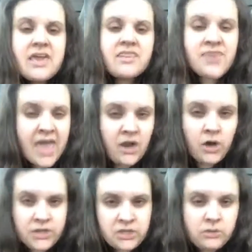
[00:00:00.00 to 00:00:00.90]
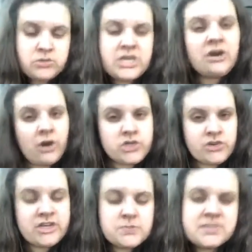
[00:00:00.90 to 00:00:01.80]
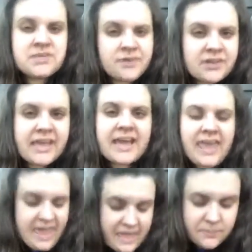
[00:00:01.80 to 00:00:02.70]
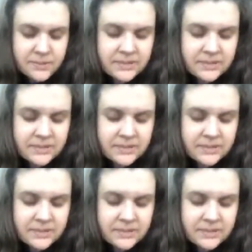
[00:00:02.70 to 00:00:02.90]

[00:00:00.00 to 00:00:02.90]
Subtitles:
that are used in archery, specifically at camp.